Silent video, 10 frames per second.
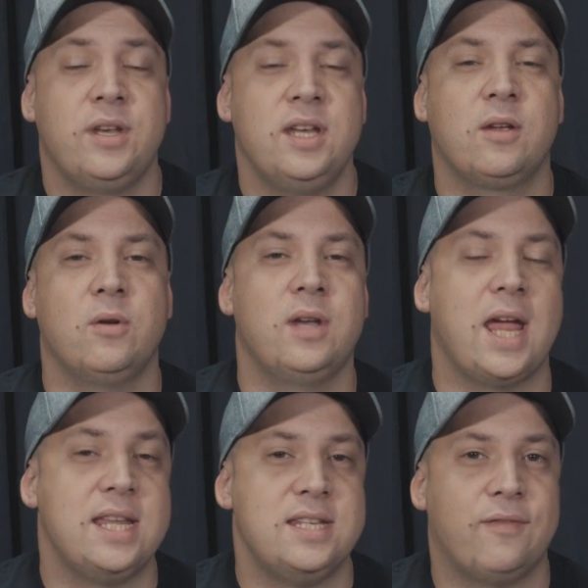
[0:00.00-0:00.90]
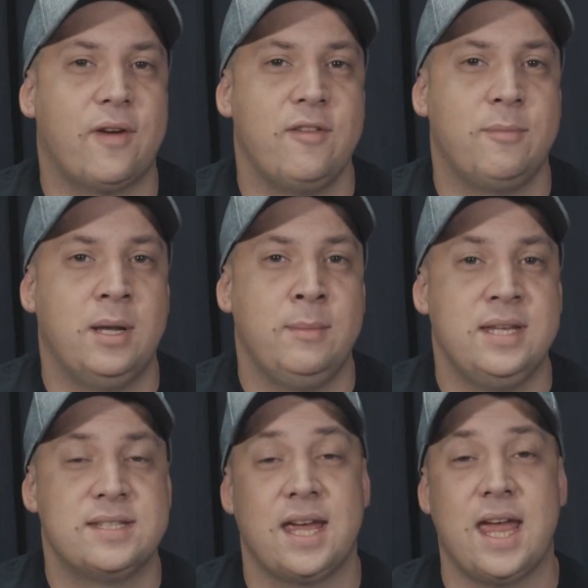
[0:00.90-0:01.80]
the Nikon
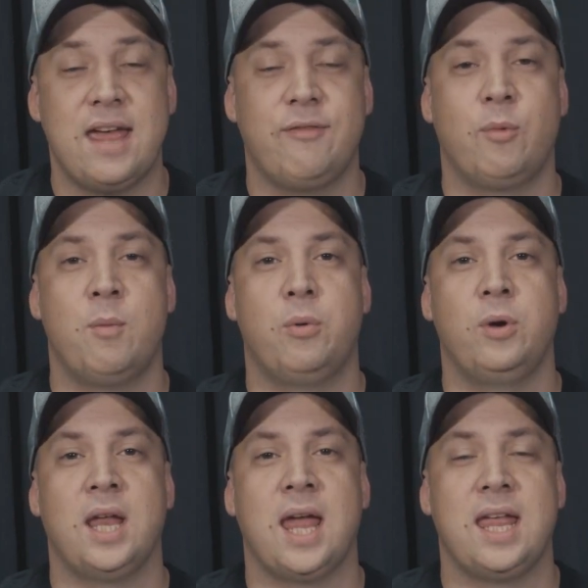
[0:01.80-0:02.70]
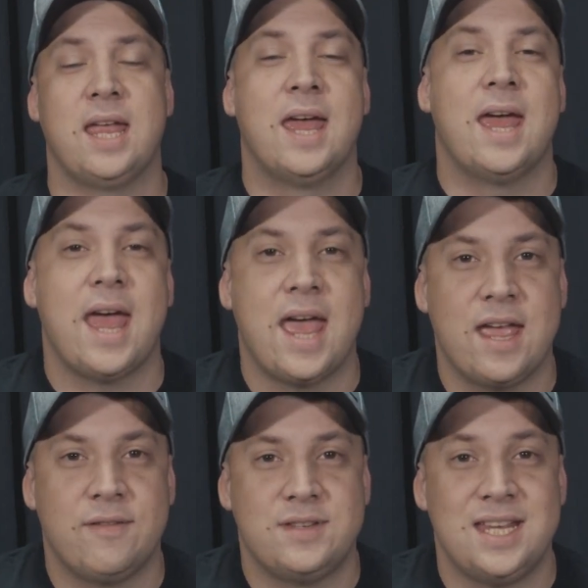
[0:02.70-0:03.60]
85mm f1.8
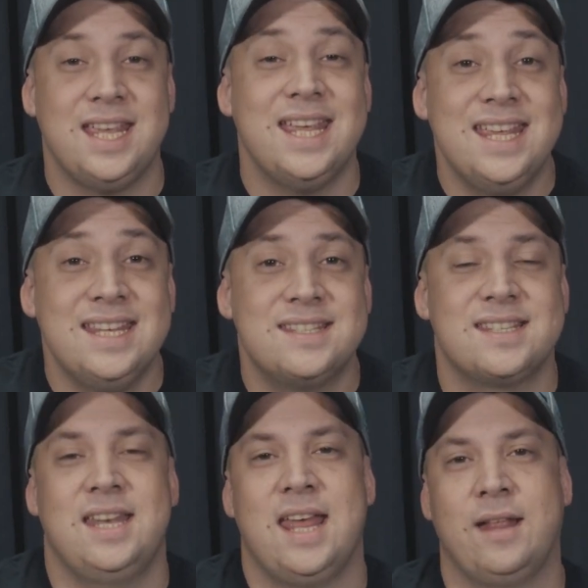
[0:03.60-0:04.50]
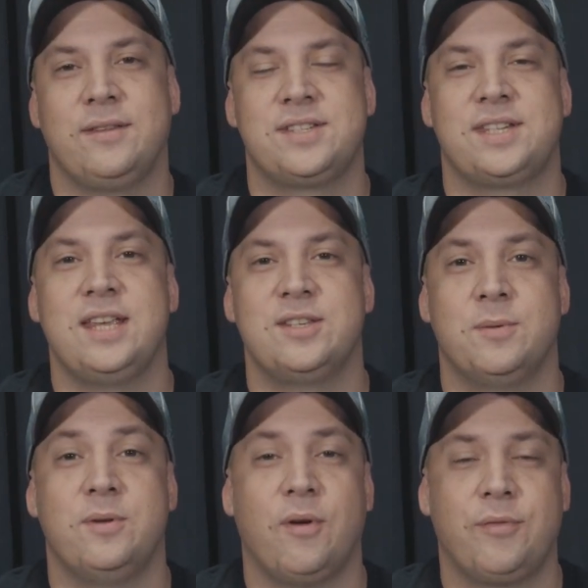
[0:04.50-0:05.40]
AFD is an elder
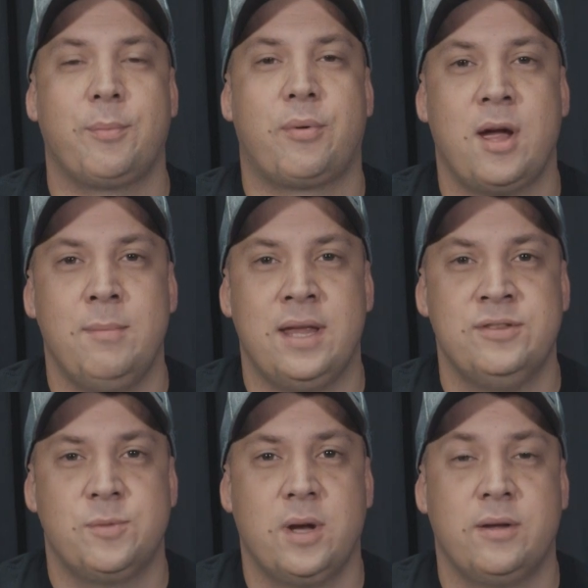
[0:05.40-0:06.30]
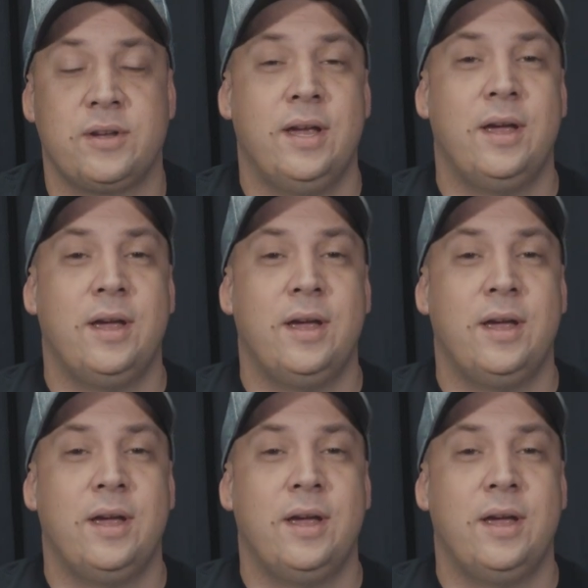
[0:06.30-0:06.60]
statesman of the prime lens world,